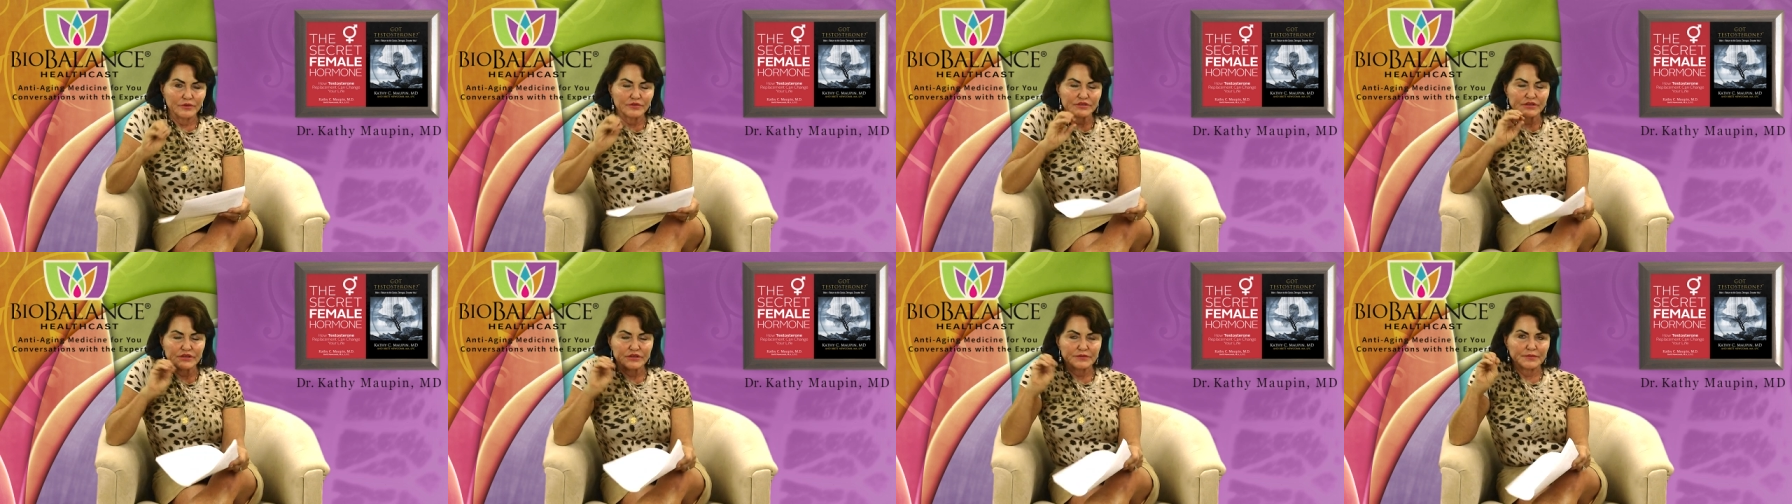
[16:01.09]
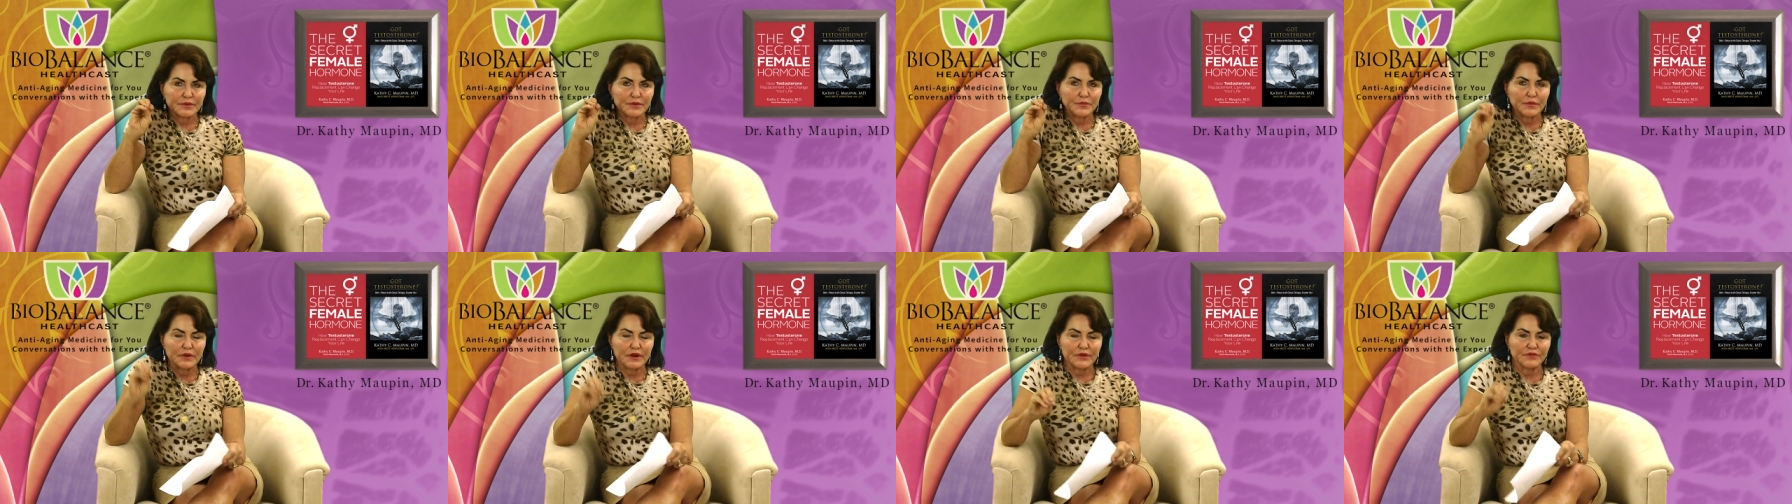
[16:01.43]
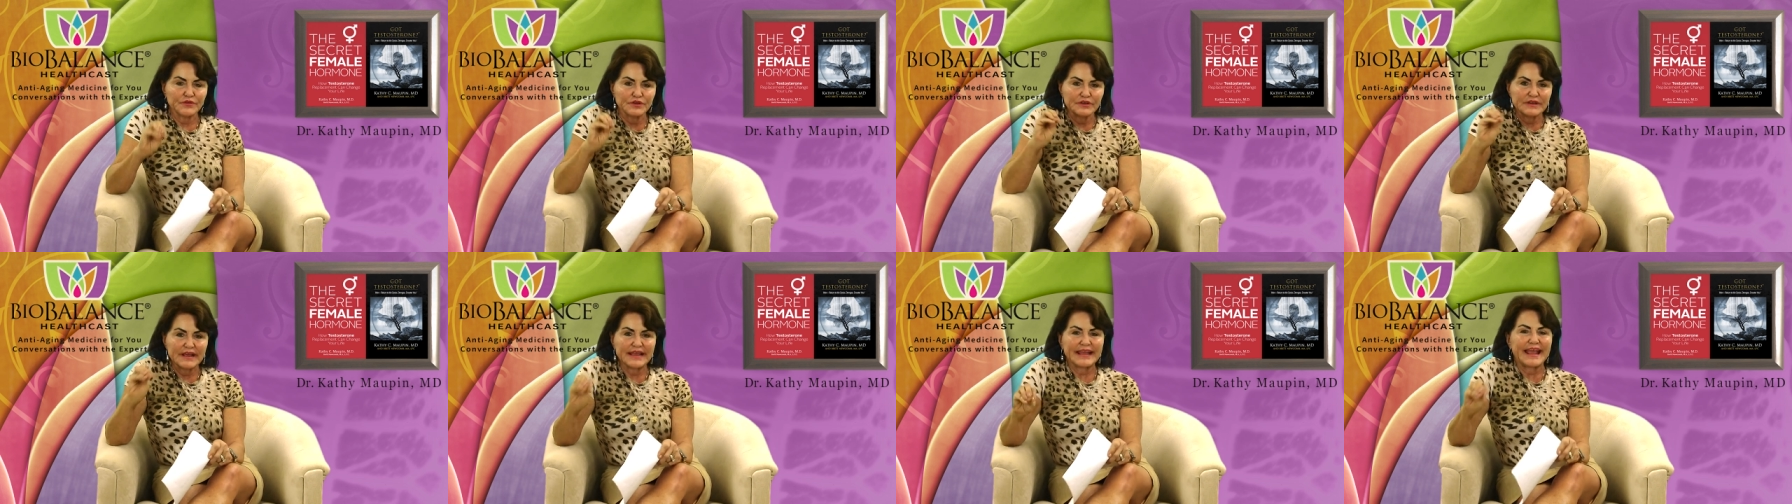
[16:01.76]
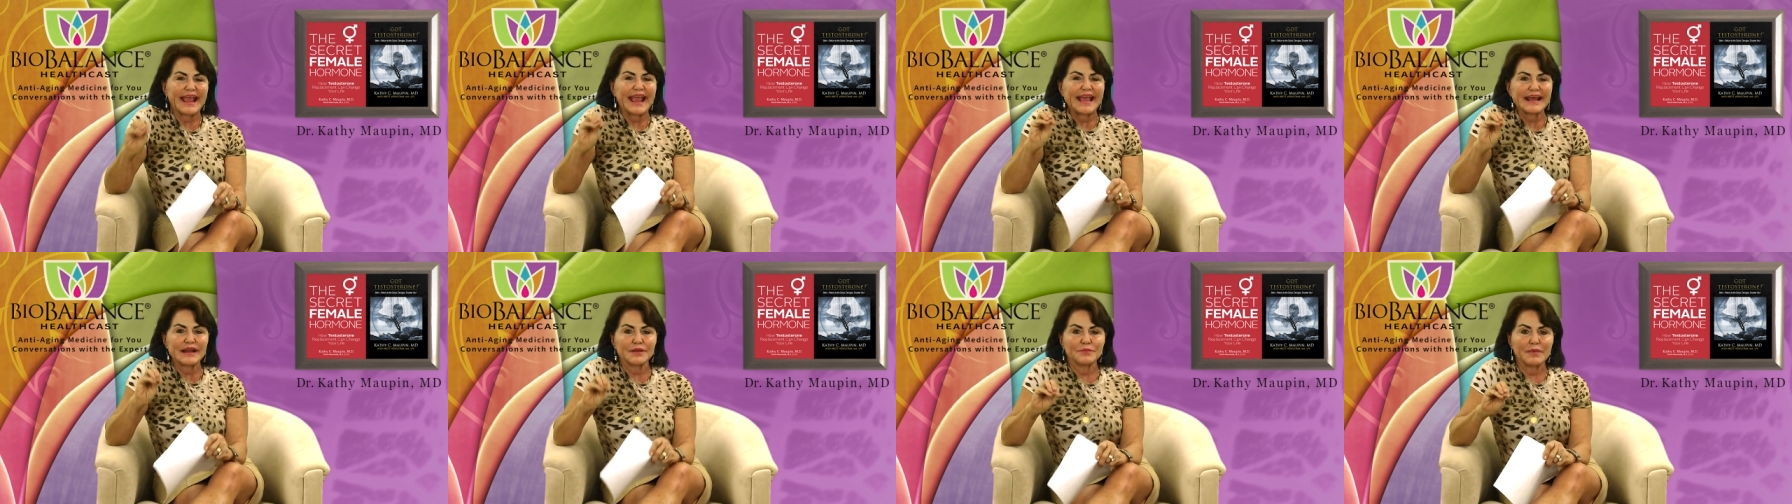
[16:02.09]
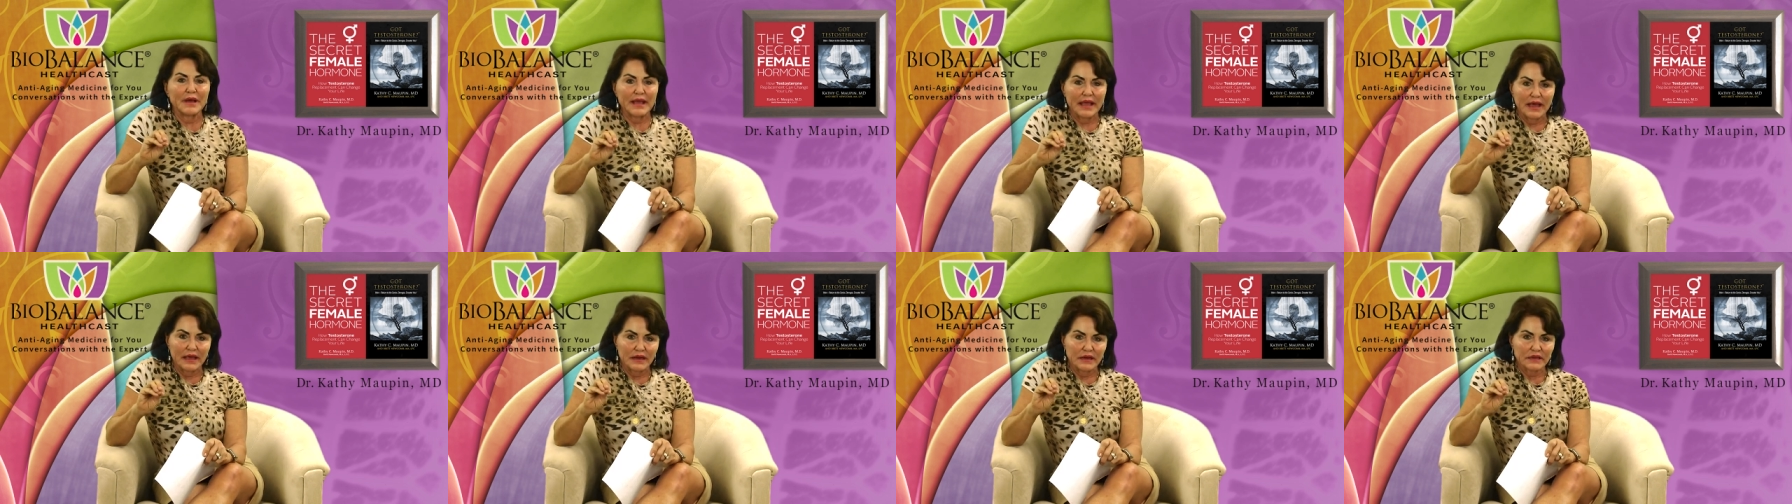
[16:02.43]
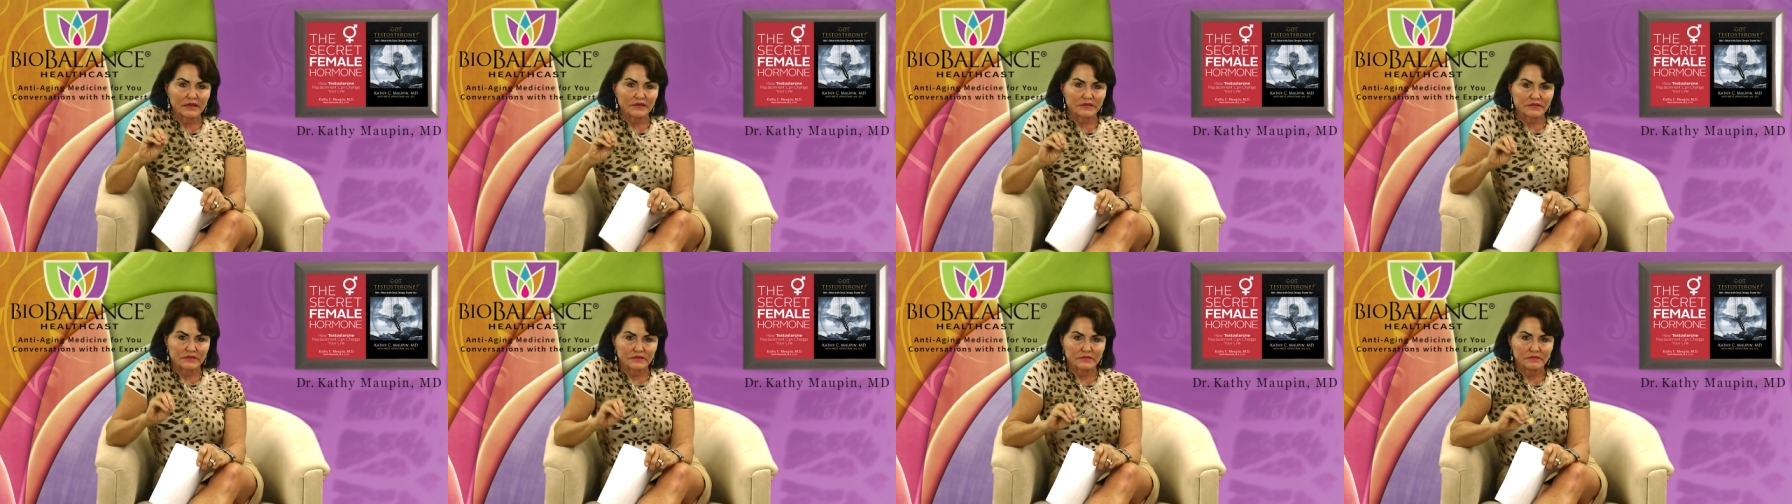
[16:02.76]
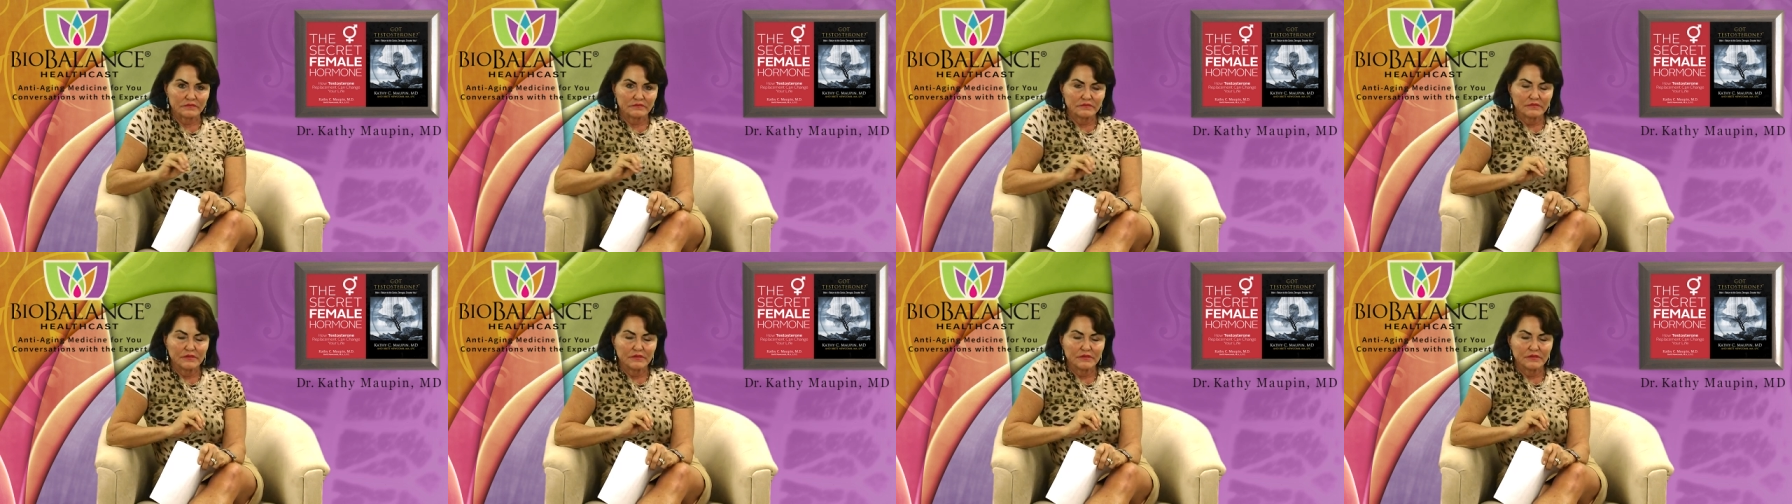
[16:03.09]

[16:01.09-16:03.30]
oh, excuse me, whenever you take antibiotics